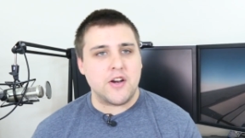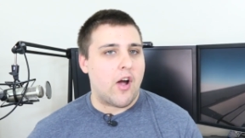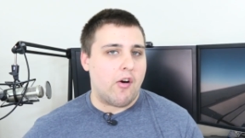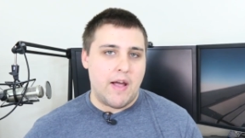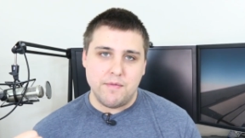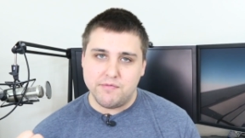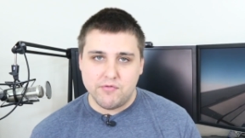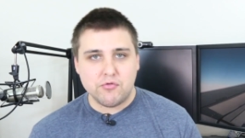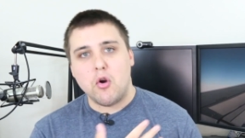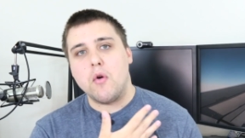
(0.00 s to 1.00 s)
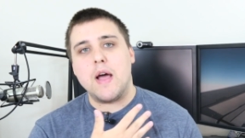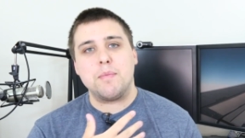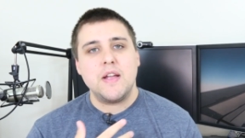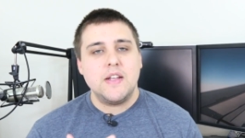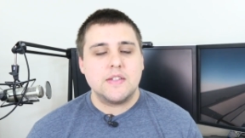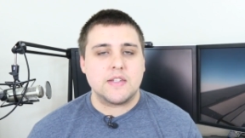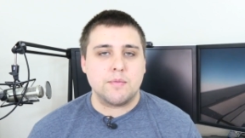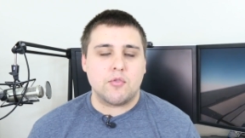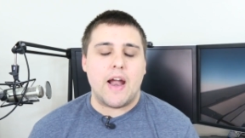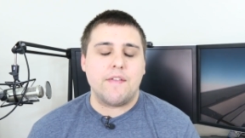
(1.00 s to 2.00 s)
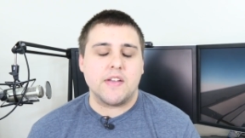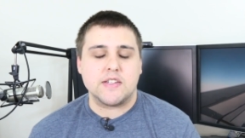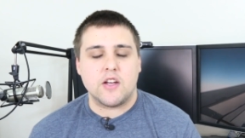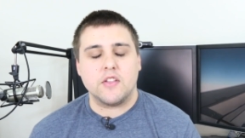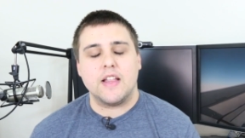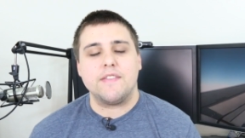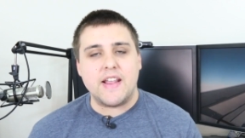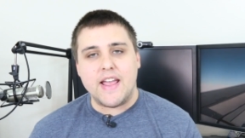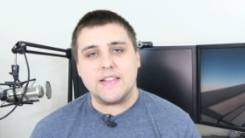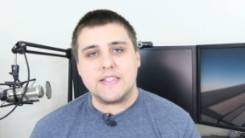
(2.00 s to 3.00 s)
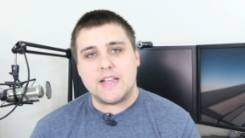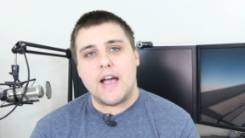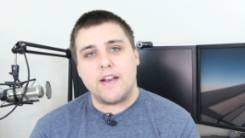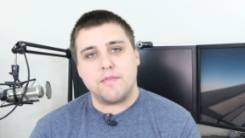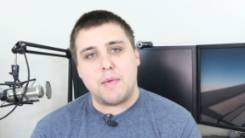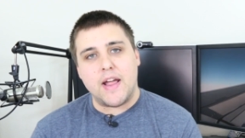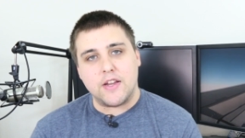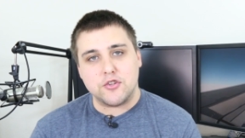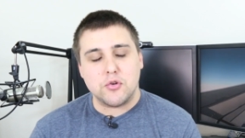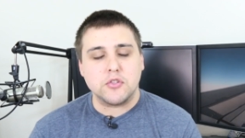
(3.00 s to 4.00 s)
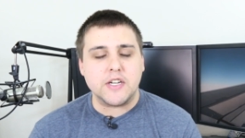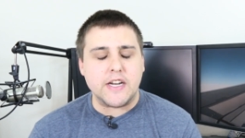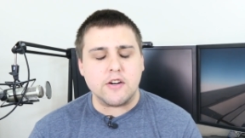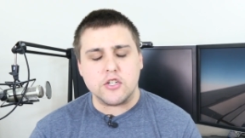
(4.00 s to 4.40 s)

Now, I've thrown up some graphics on the left-hand side of my shoulder here